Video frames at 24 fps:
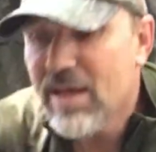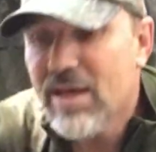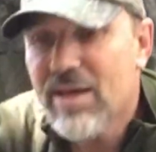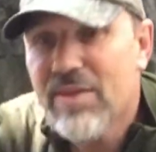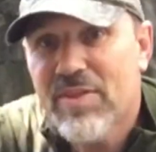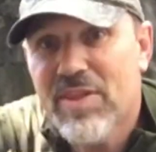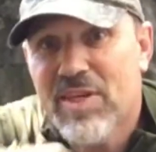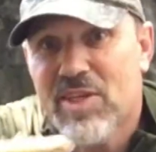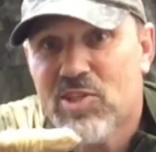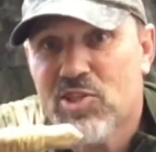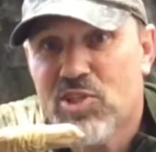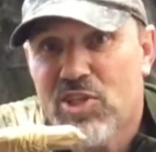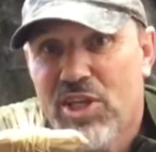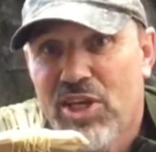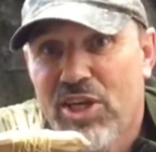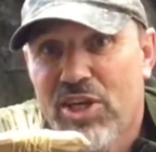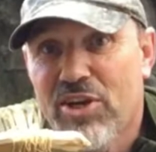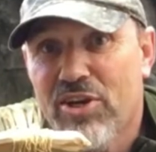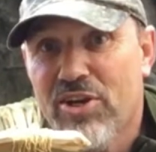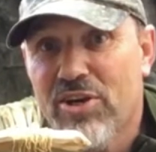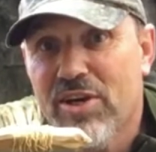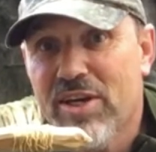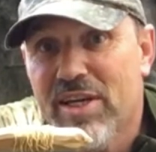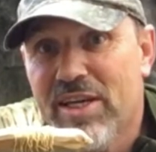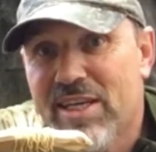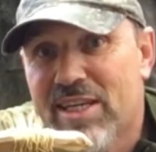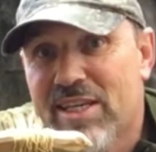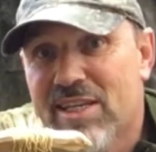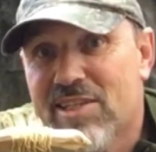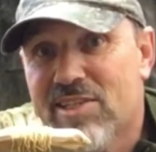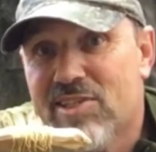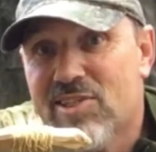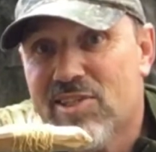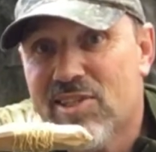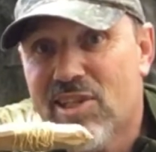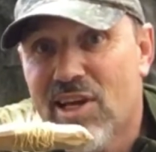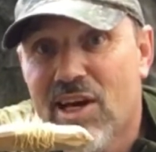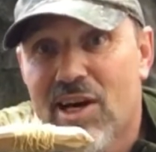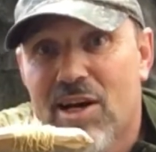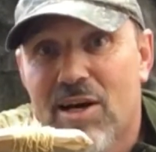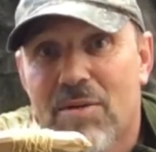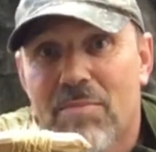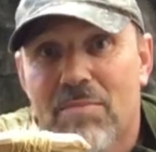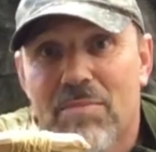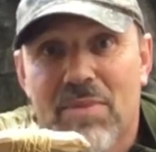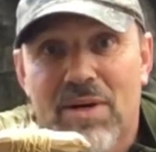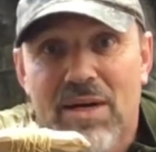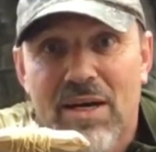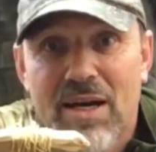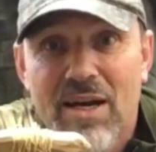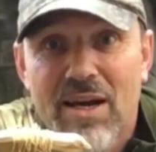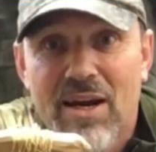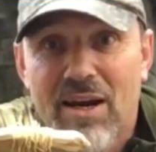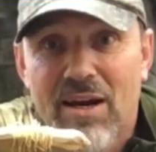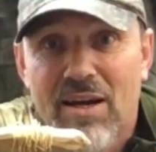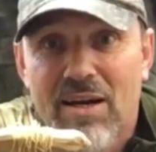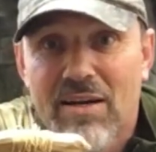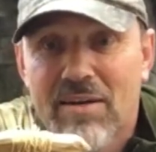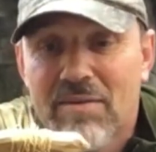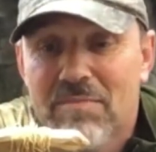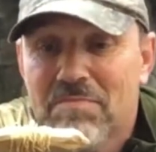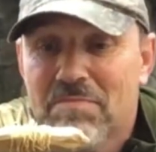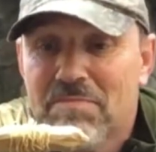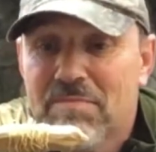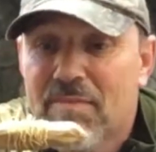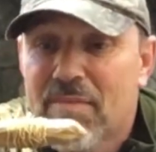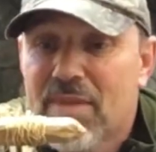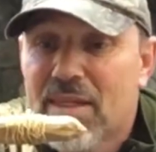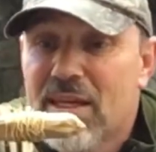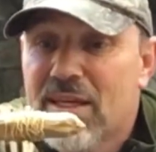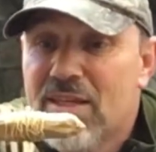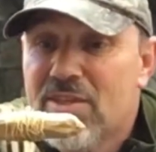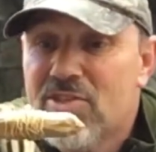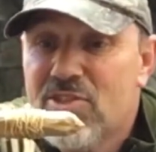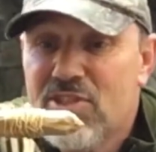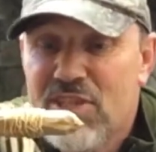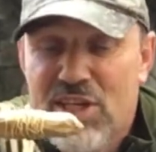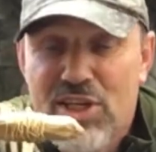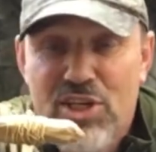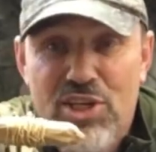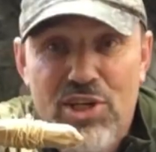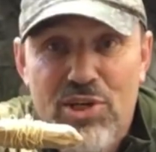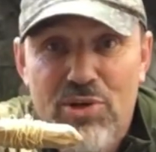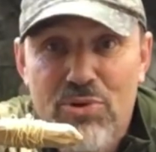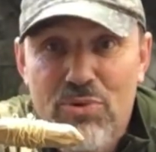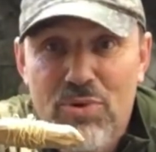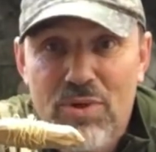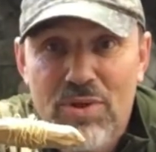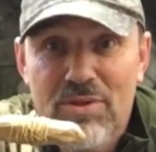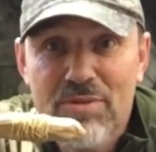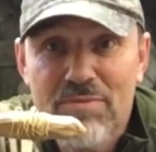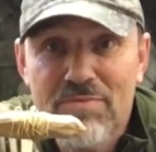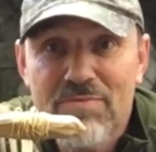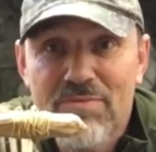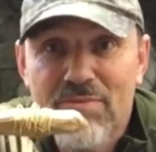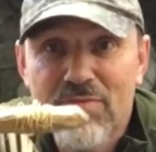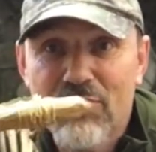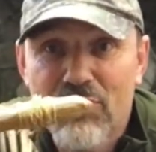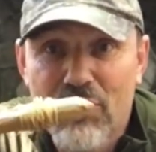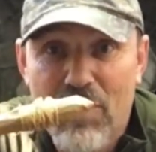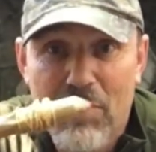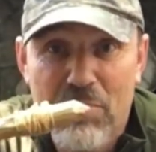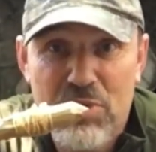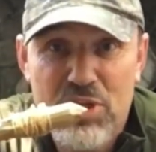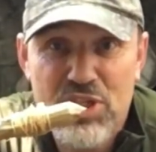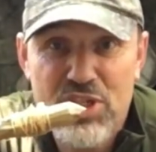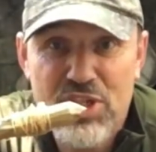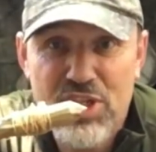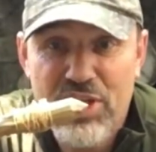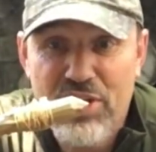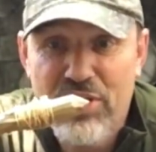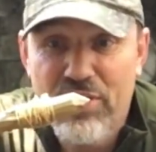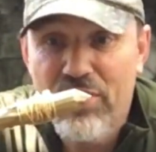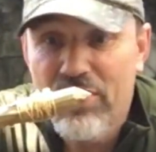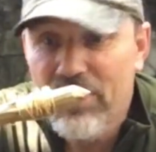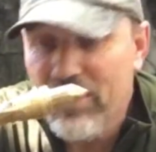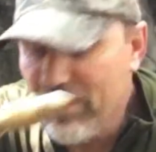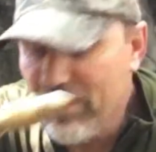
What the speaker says: This here is some sinew from a deer